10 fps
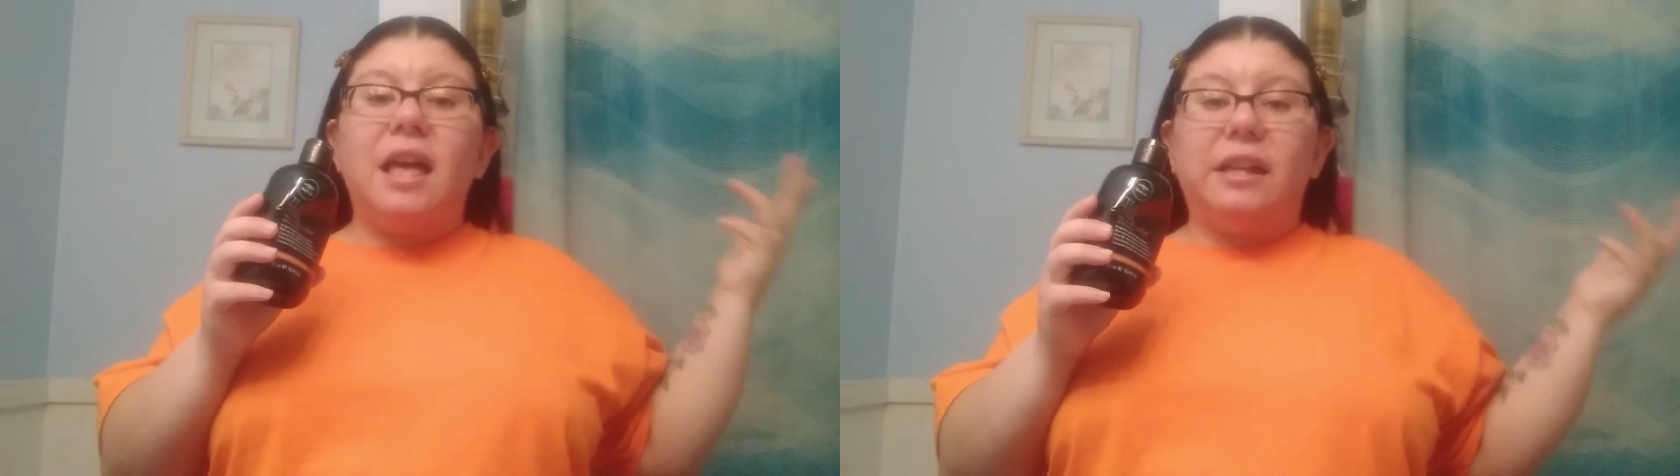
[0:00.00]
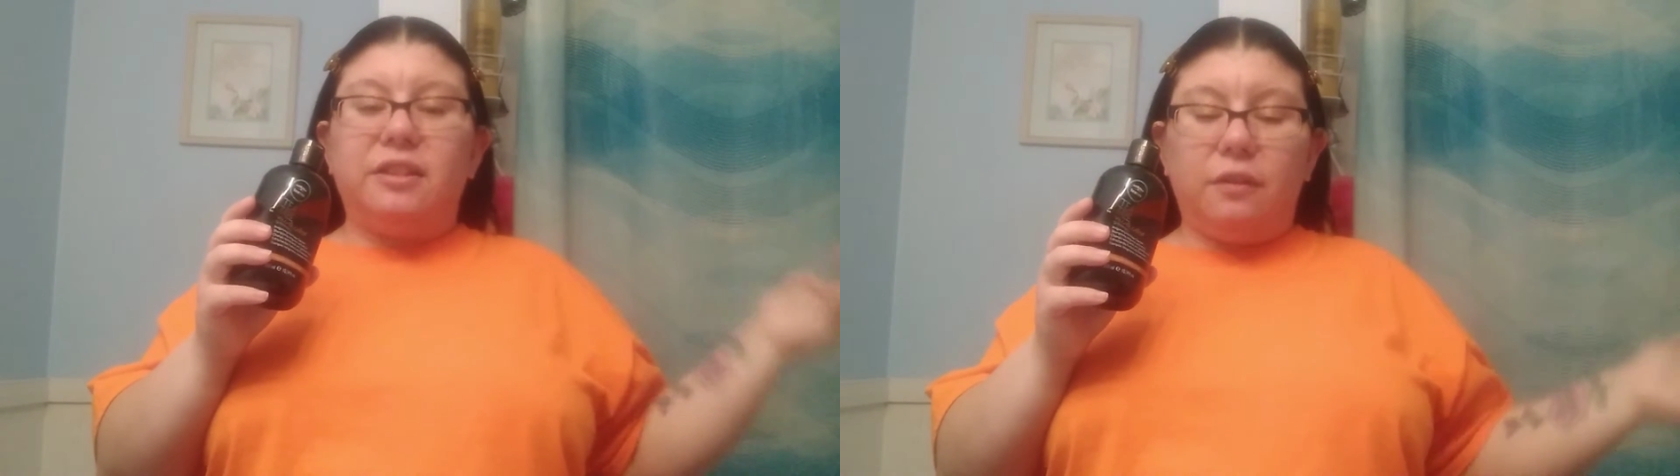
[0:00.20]

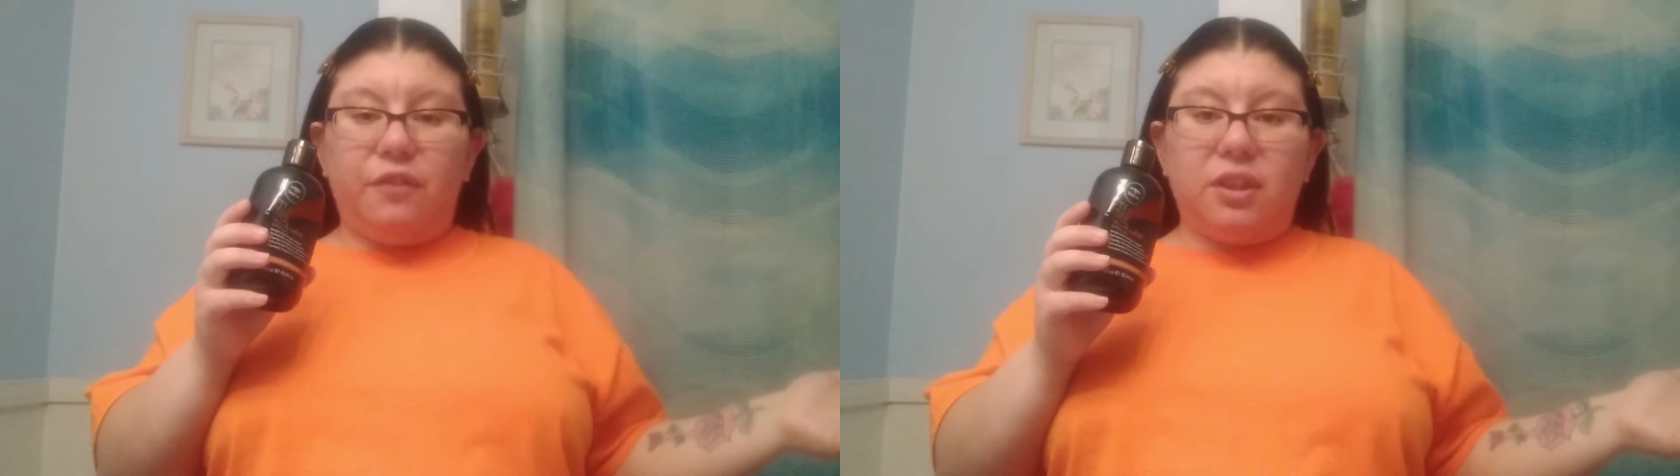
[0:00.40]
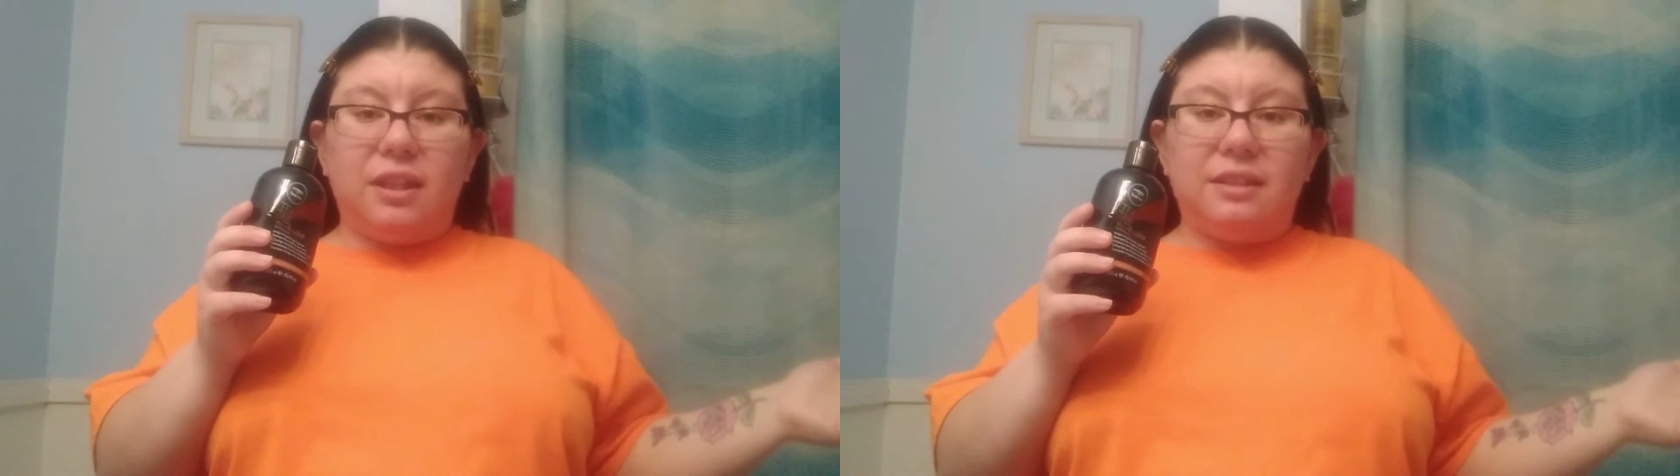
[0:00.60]
and
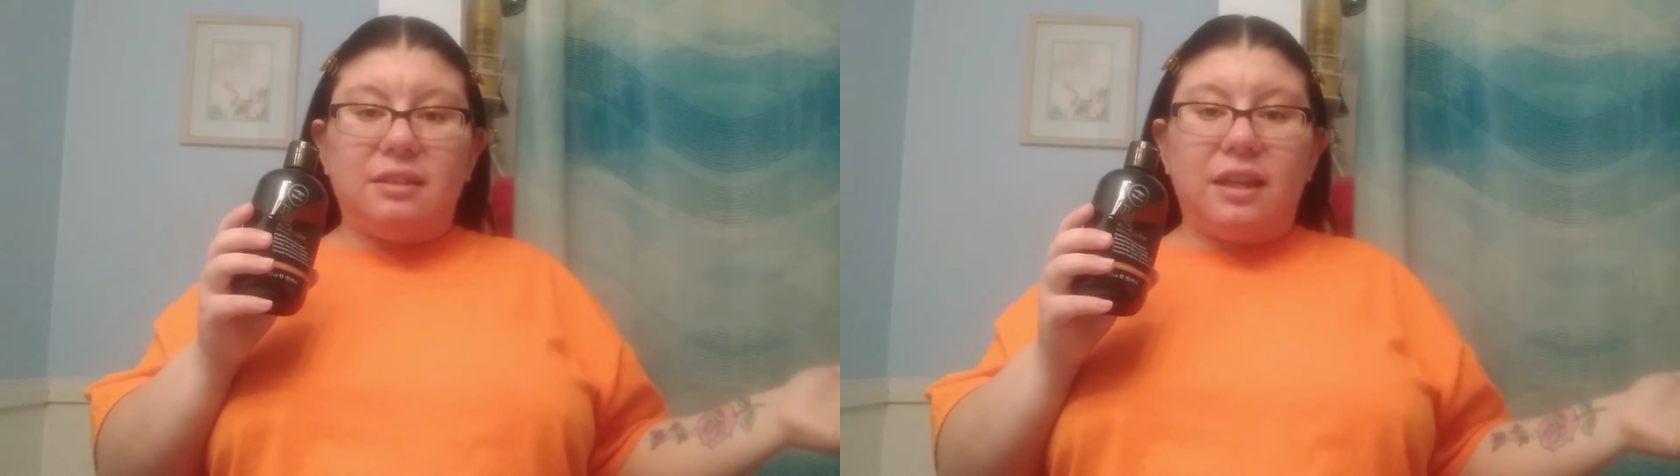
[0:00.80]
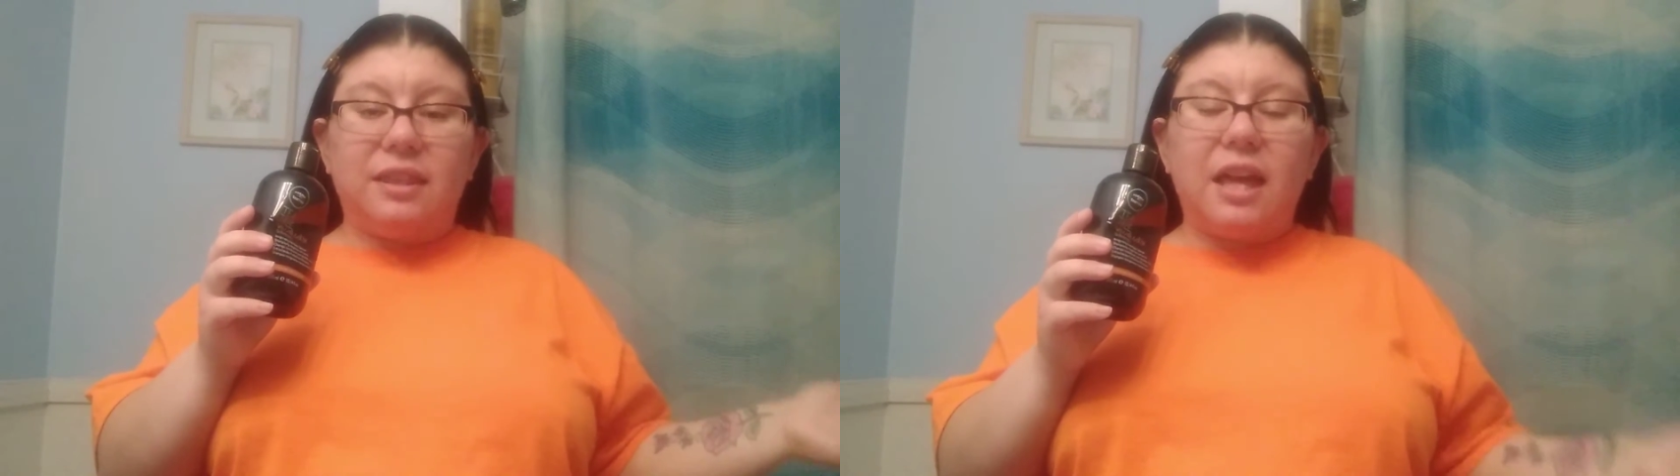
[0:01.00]
different things
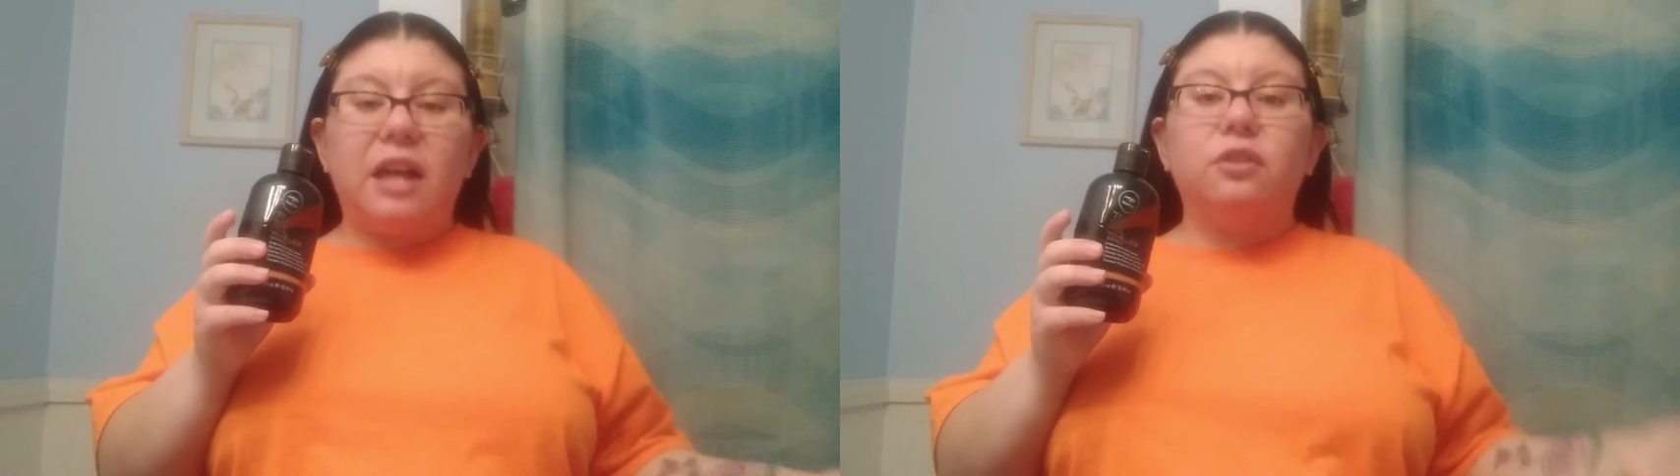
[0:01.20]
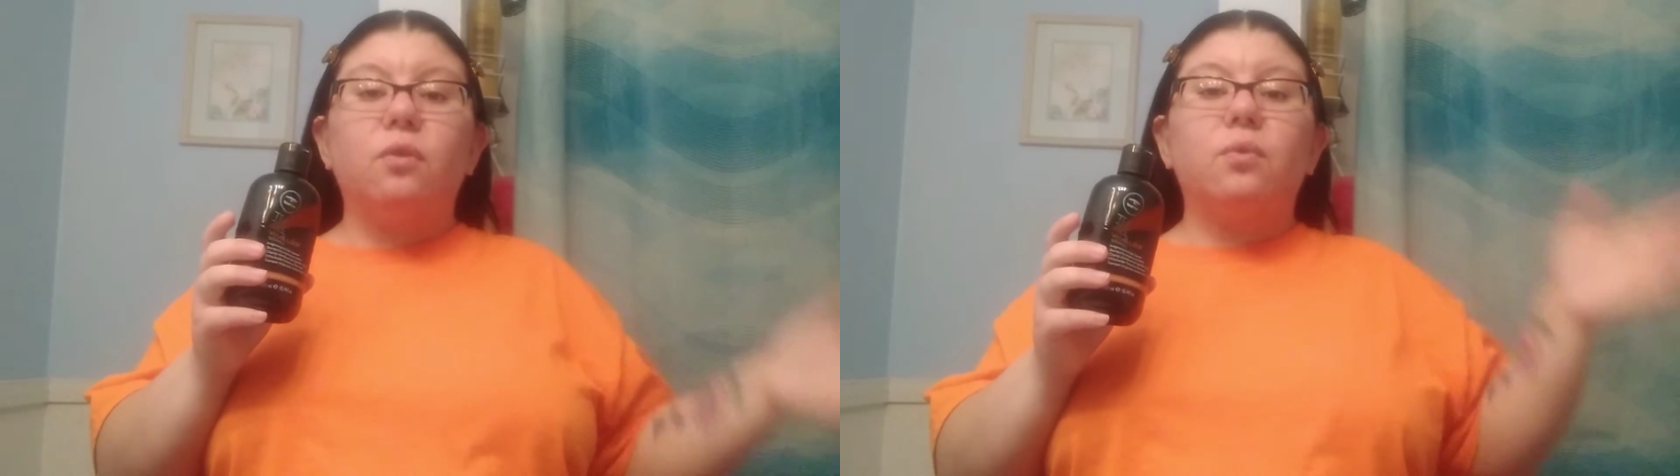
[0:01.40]
like
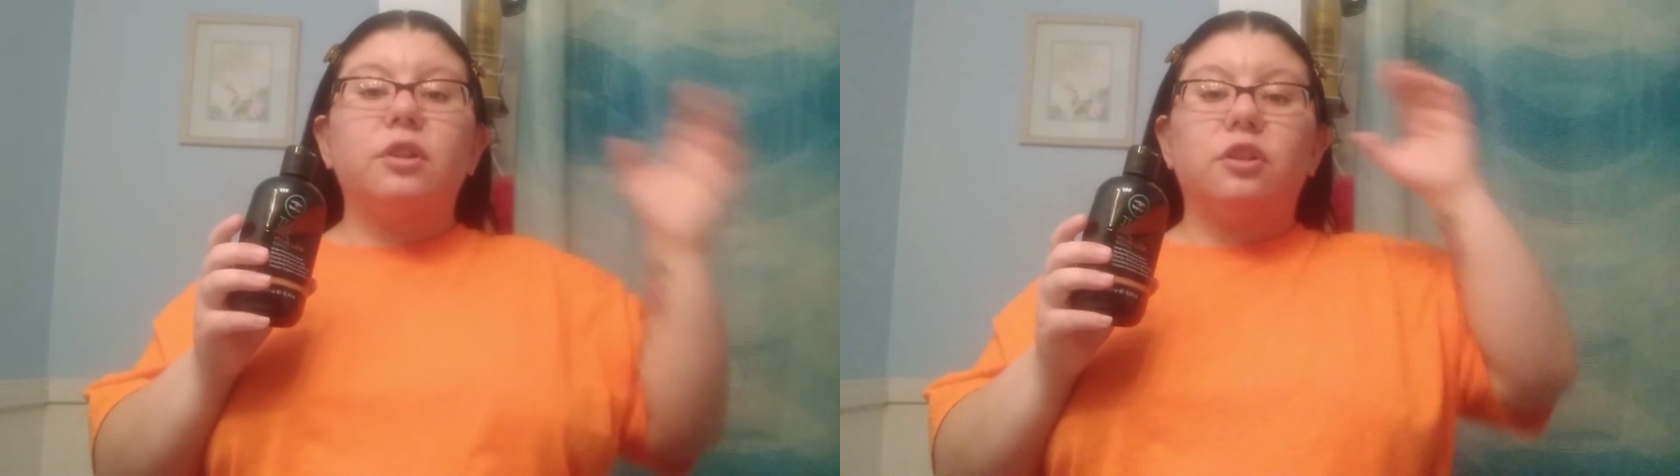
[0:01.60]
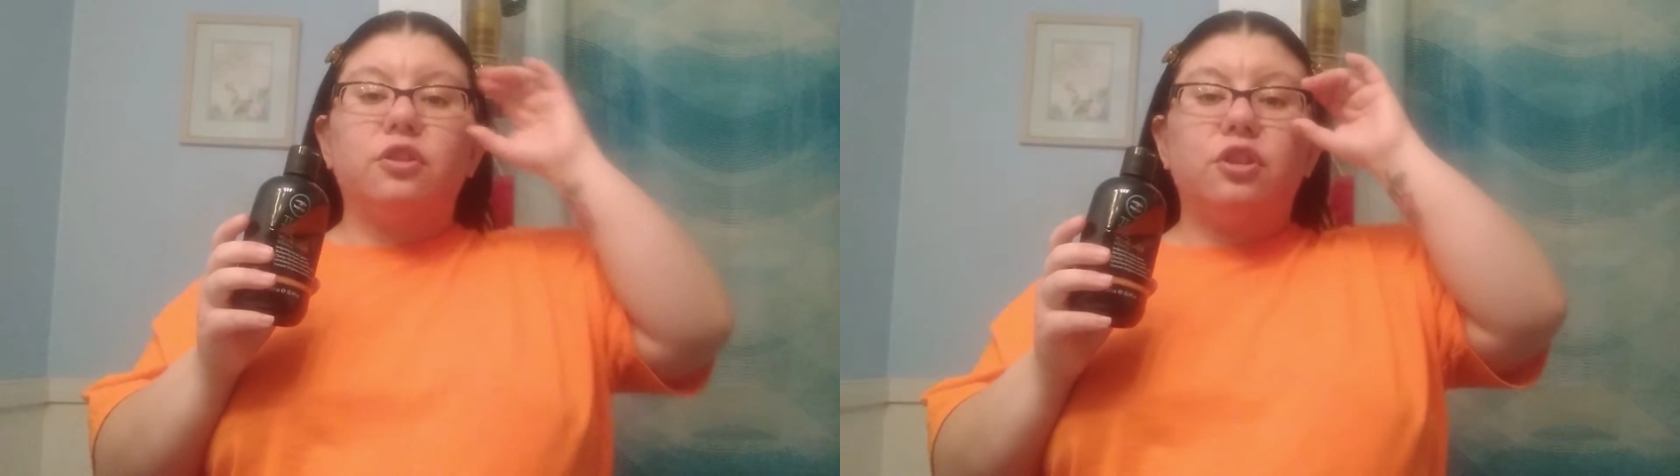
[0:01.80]
that in
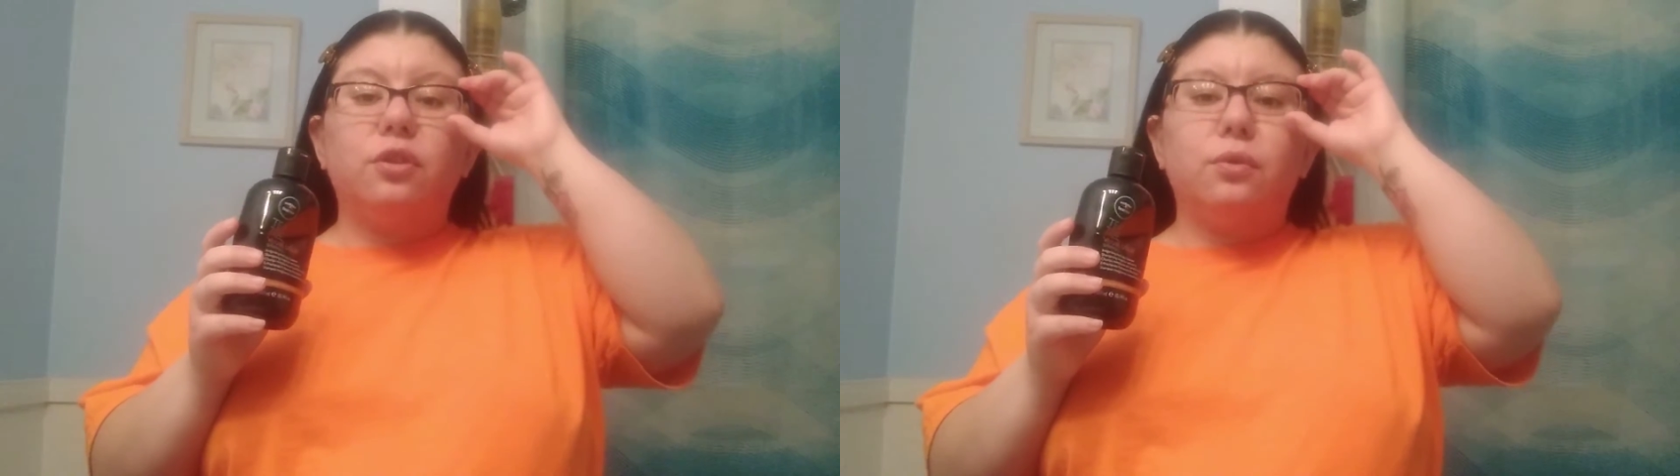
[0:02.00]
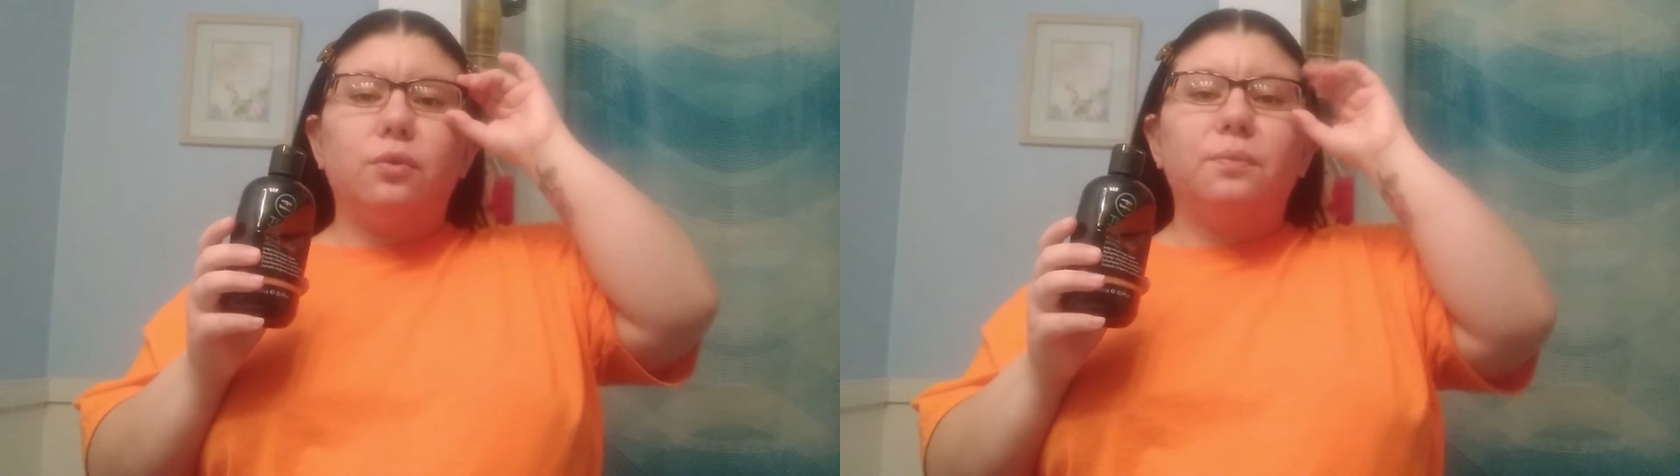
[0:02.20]
order
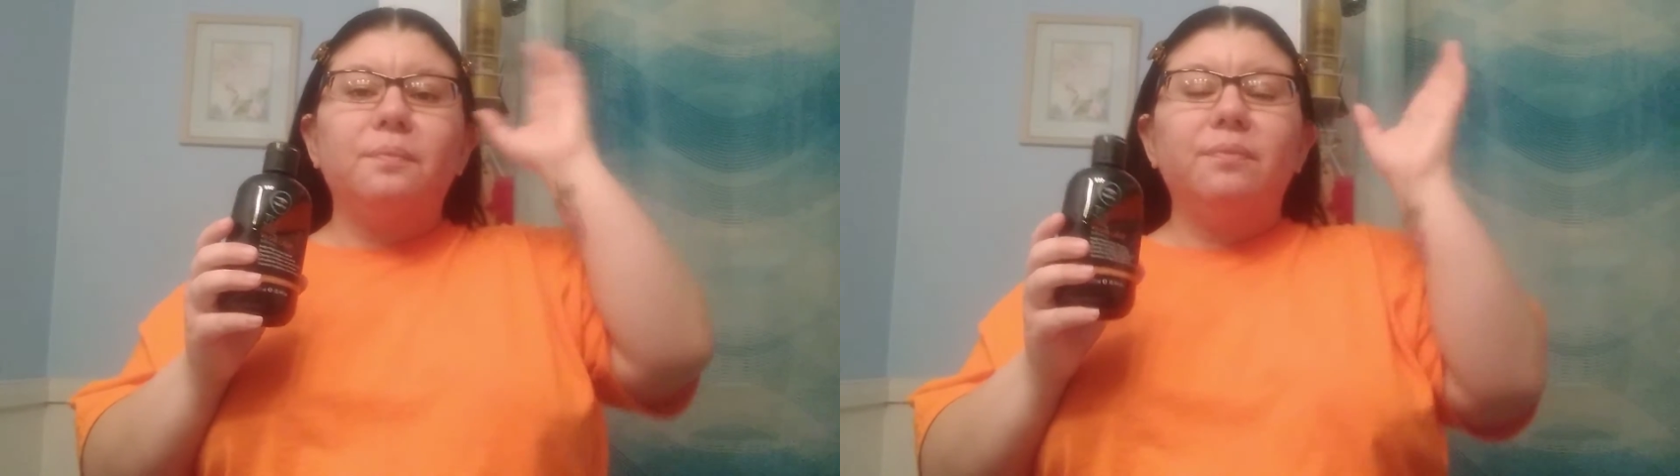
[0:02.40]
to